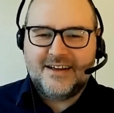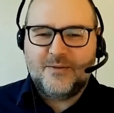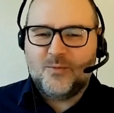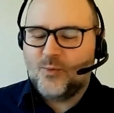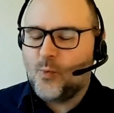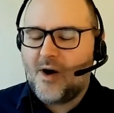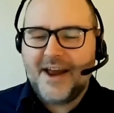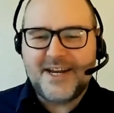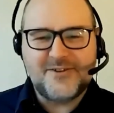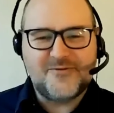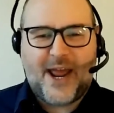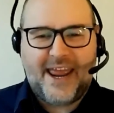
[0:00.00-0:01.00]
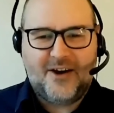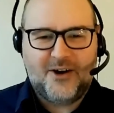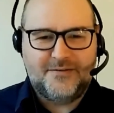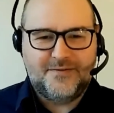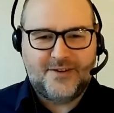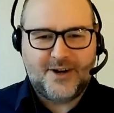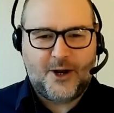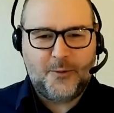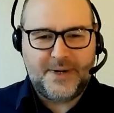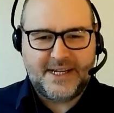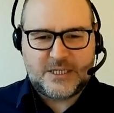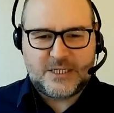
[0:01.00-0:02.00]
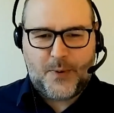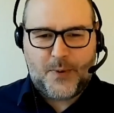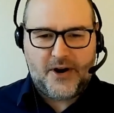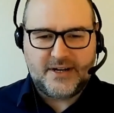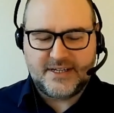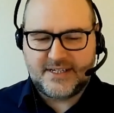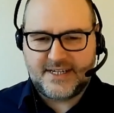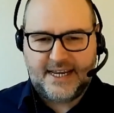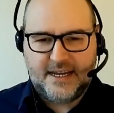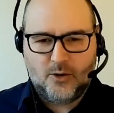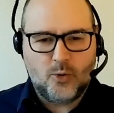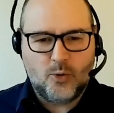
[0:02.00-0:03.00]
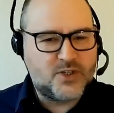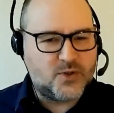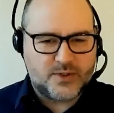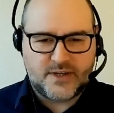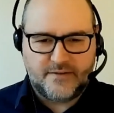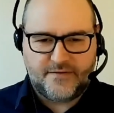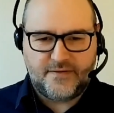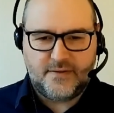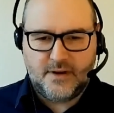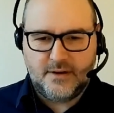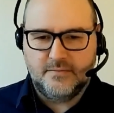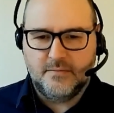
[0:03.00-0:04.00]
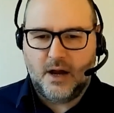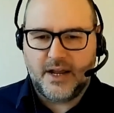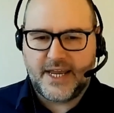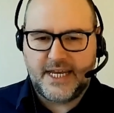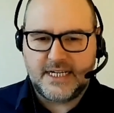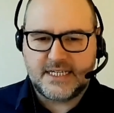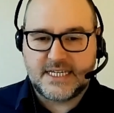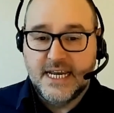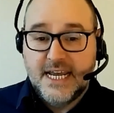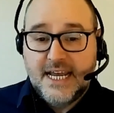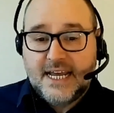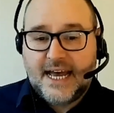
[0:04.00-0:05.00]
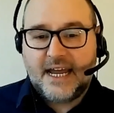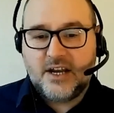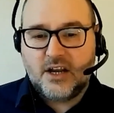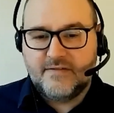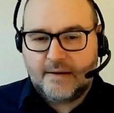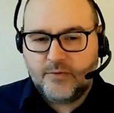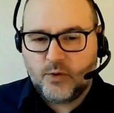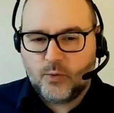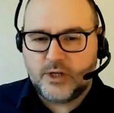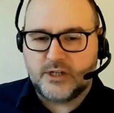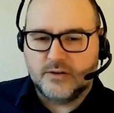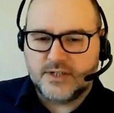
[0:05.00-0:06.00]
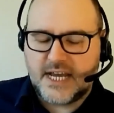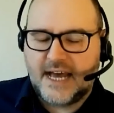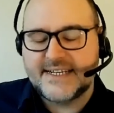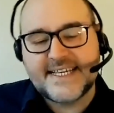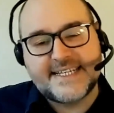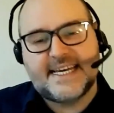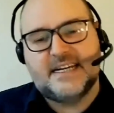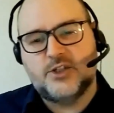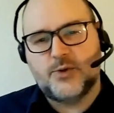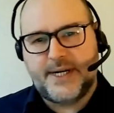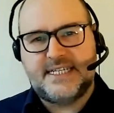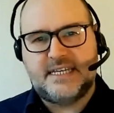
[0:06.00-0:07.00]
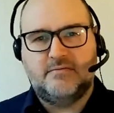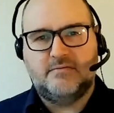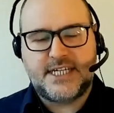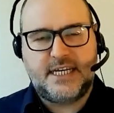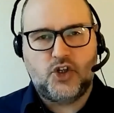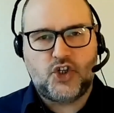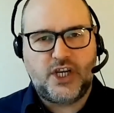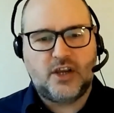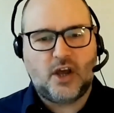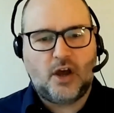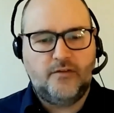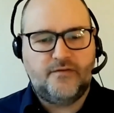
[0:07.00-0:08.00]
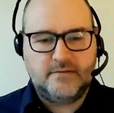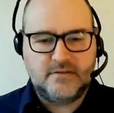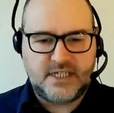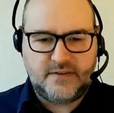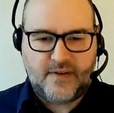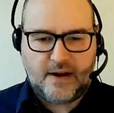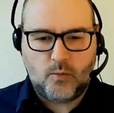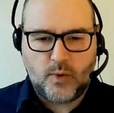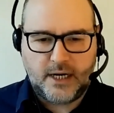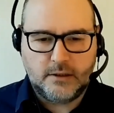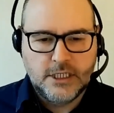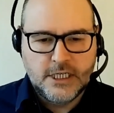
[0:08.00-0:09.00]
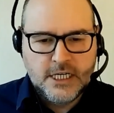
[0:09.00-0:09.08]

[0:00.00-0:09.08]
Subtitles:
Wide array of global experience in all sorts of markets and around the world. And as I said, in 2017, she co-founded EventWell,